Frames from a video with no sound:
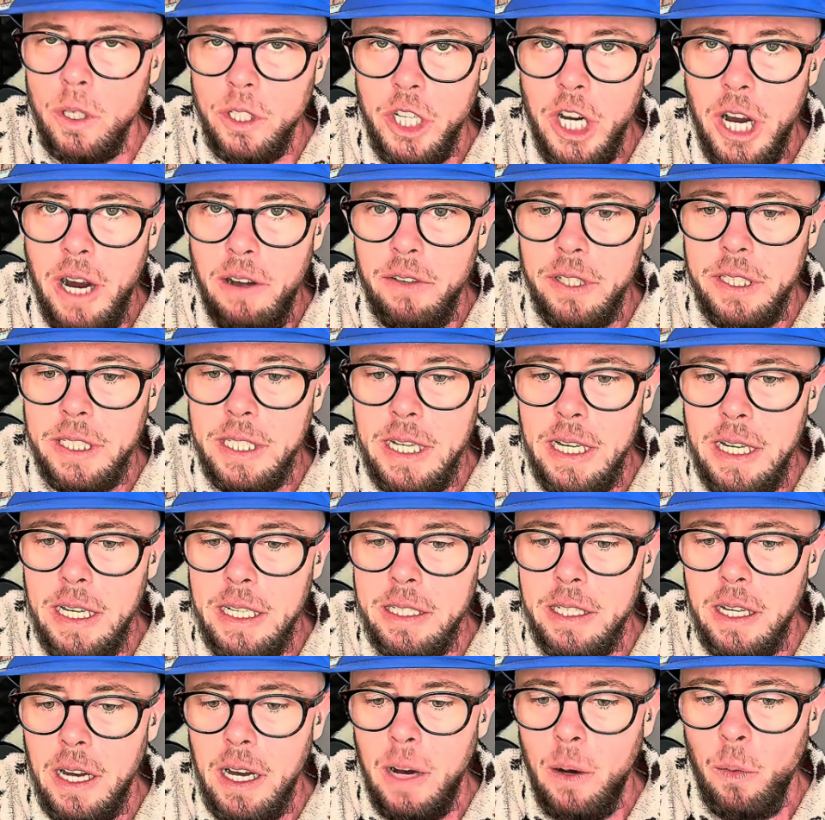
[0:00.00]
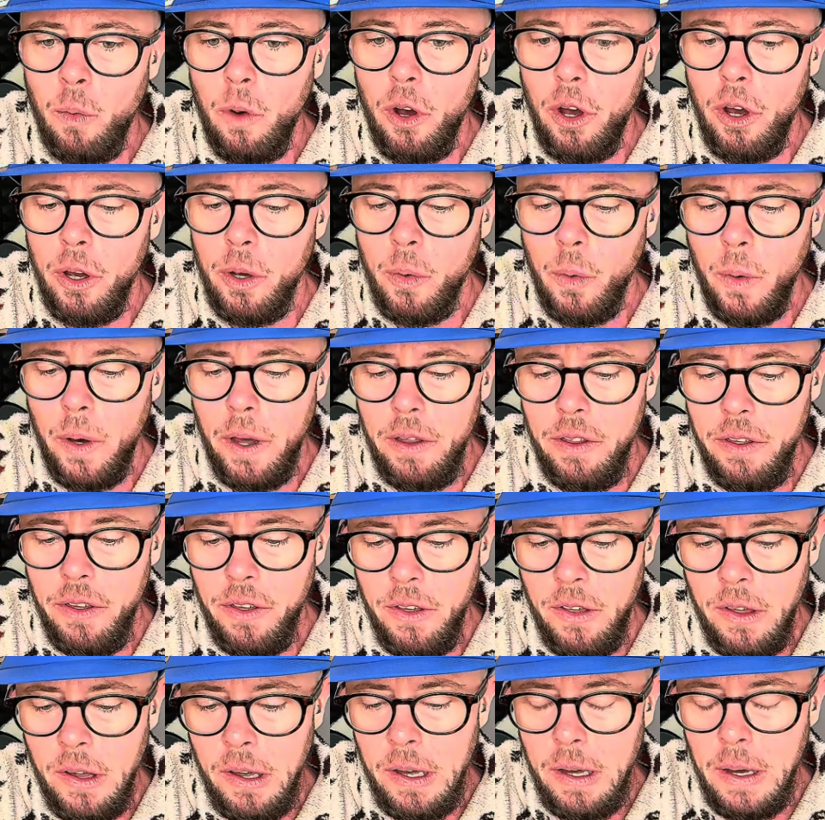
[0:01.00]
charities that I work with,
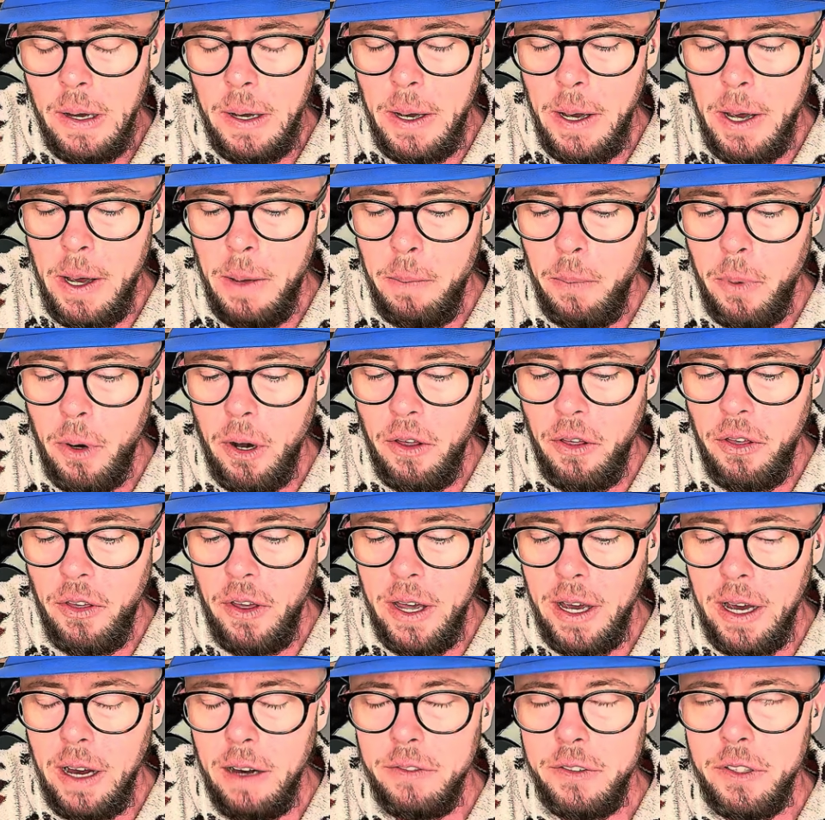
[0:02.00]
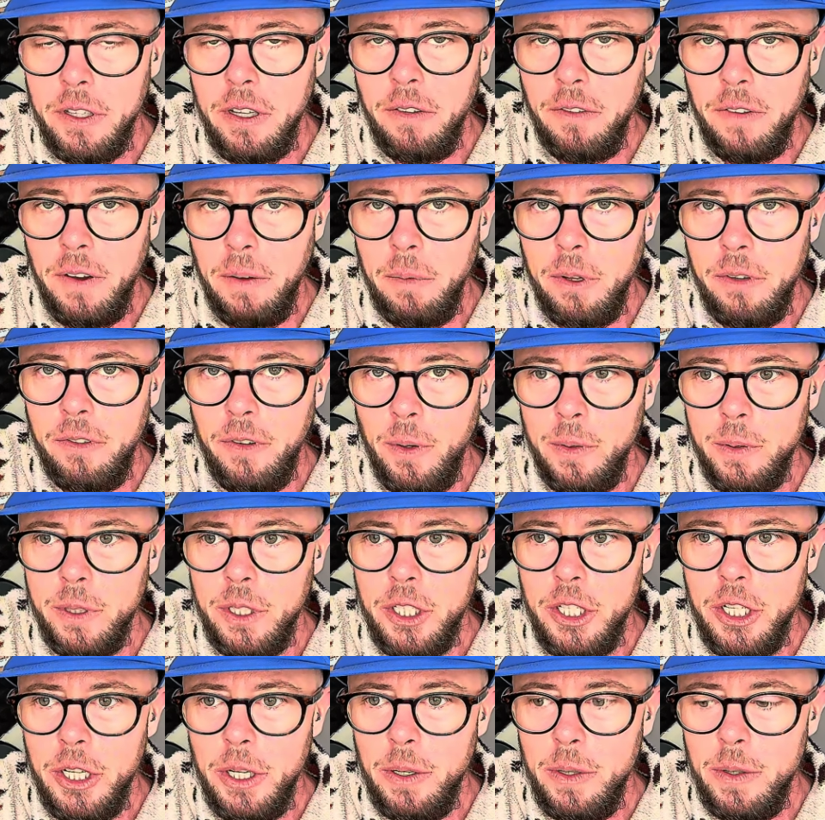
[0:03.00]
but I think after the family photo
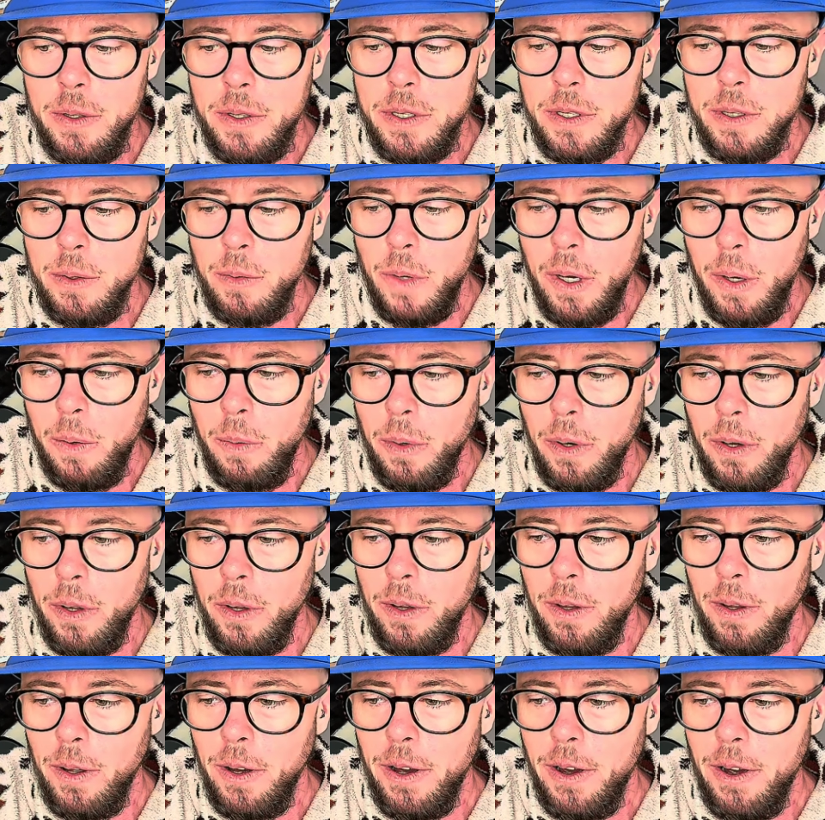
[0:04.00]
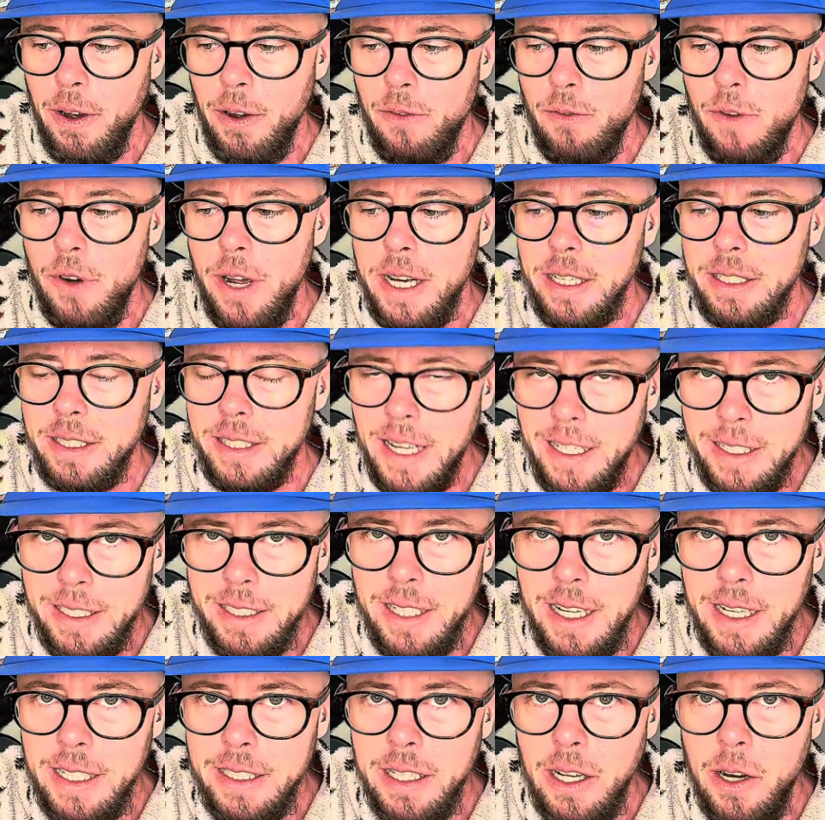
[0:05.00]
shoot, we will reassess
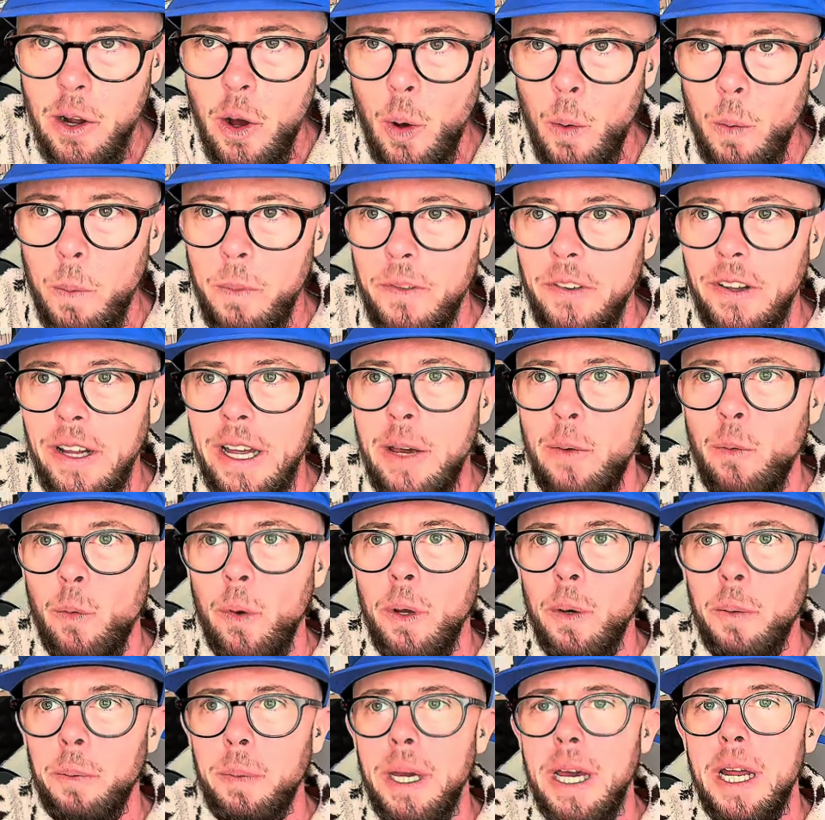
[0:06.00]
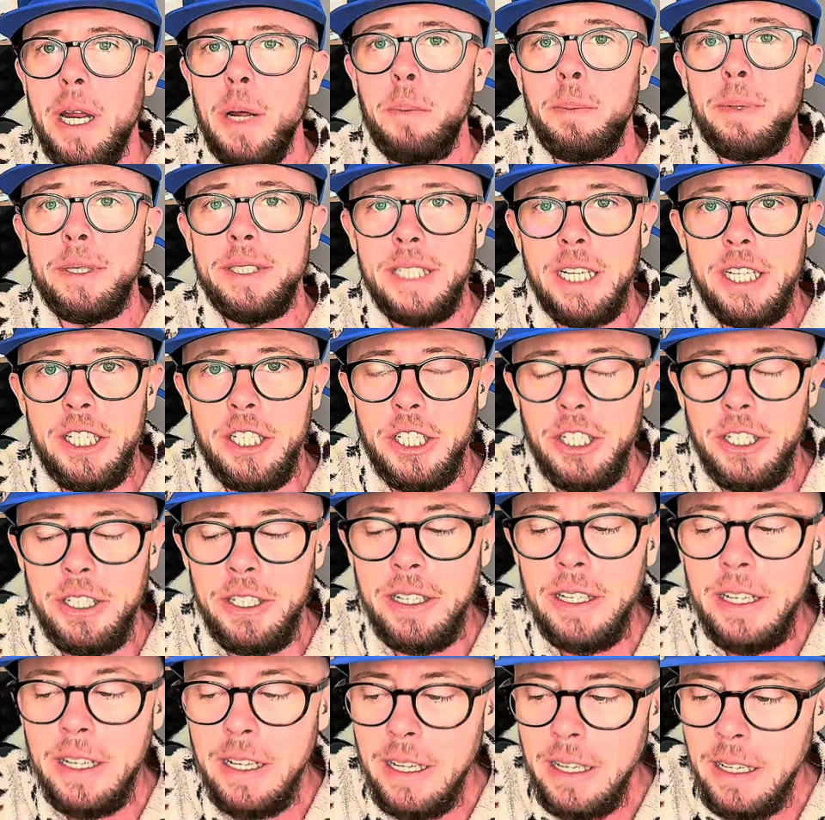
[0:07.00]
things, and hopefully we'll be in a position
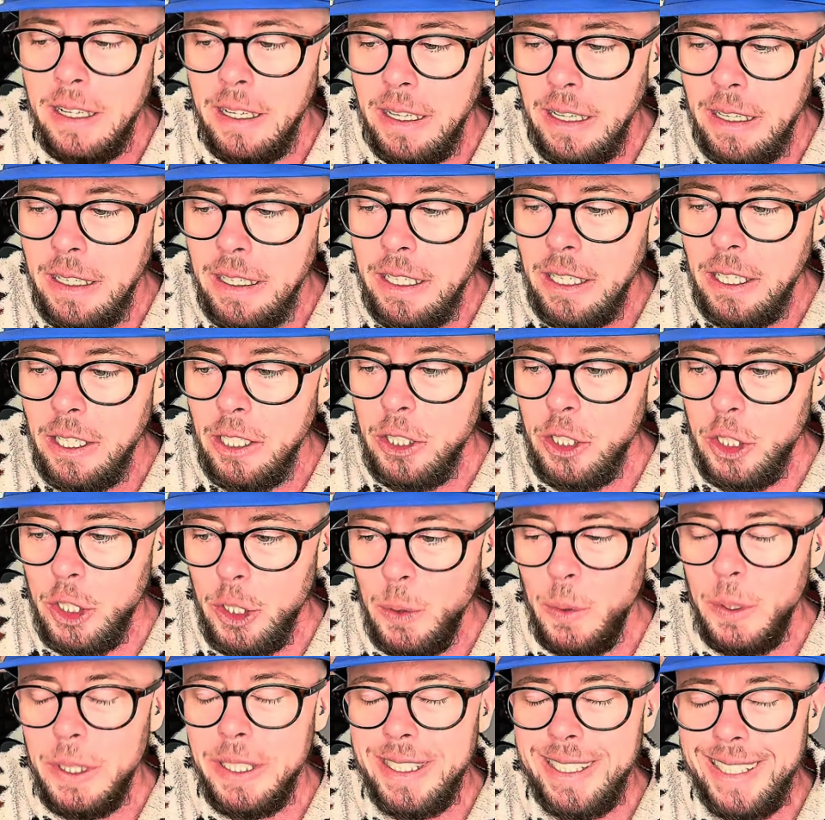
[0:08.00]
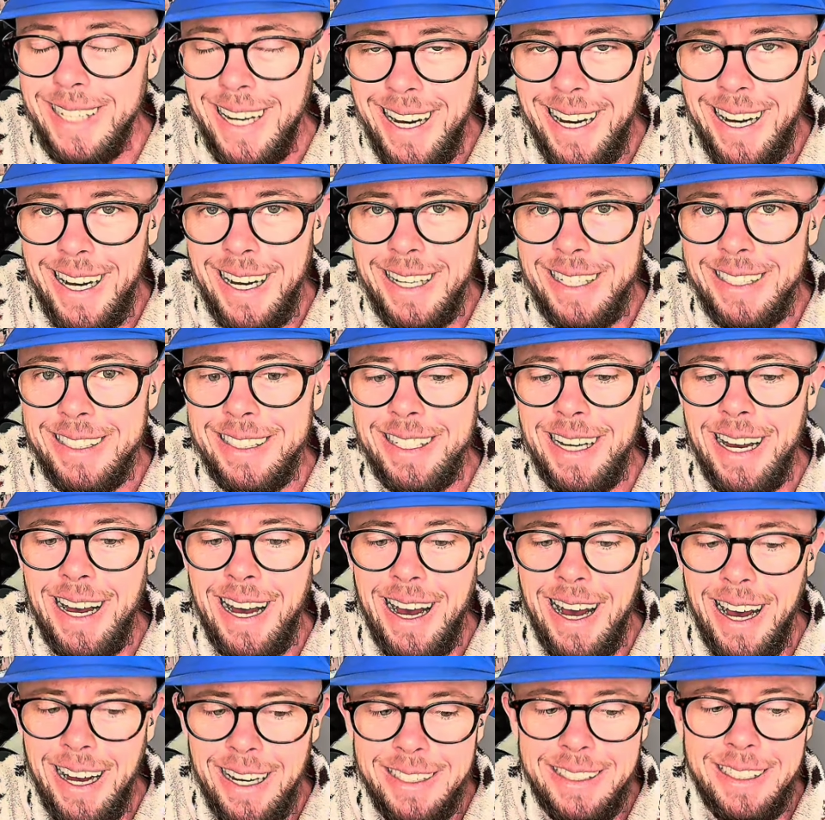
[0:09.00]
to start
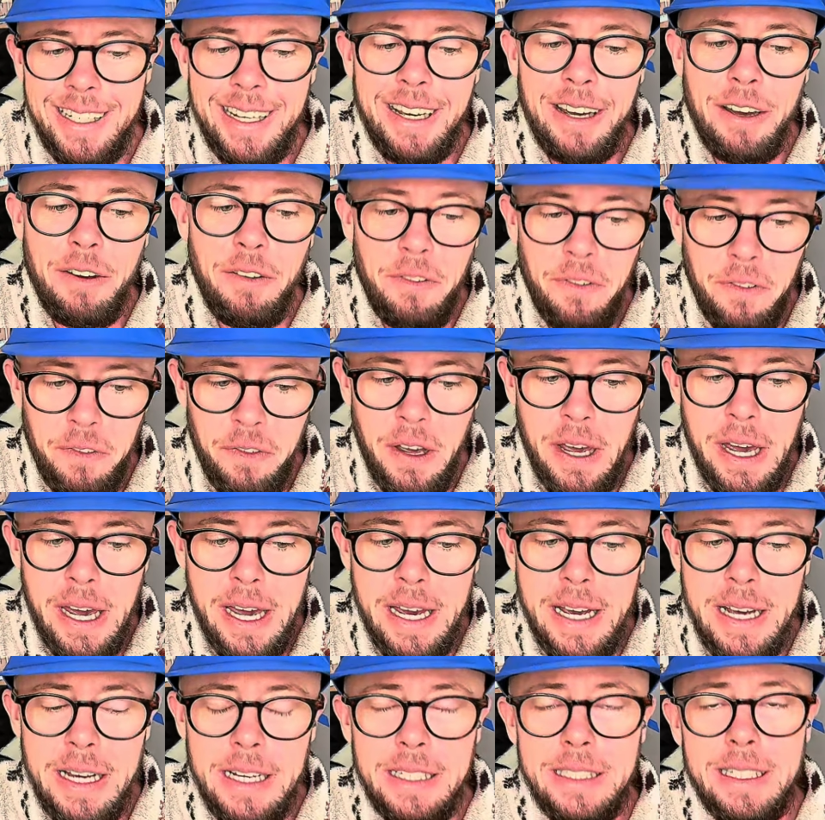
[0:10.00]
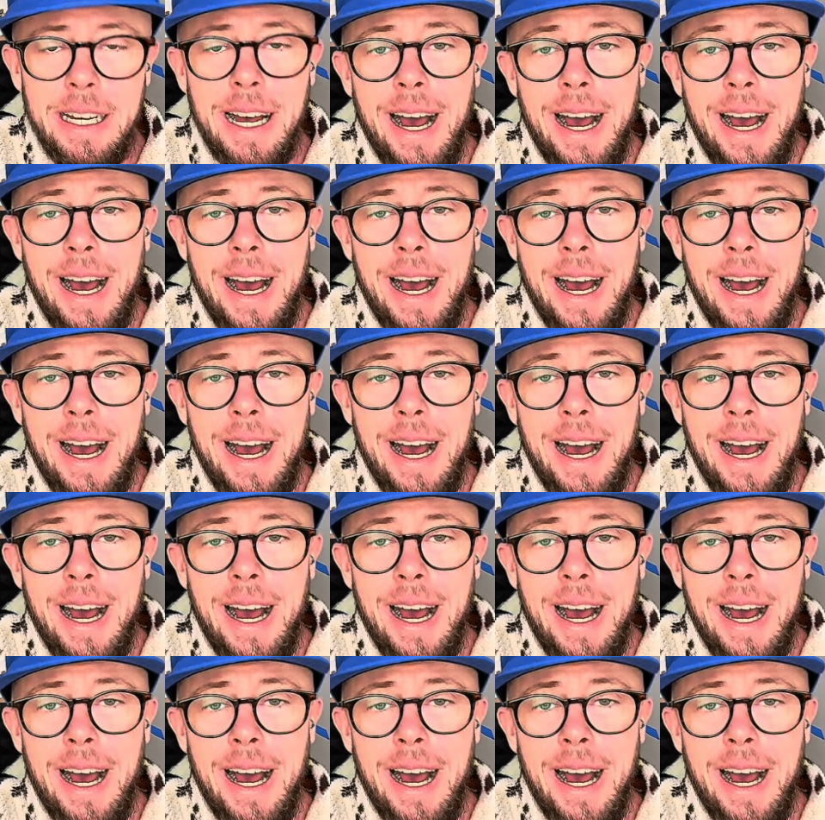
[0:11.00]
adding fees.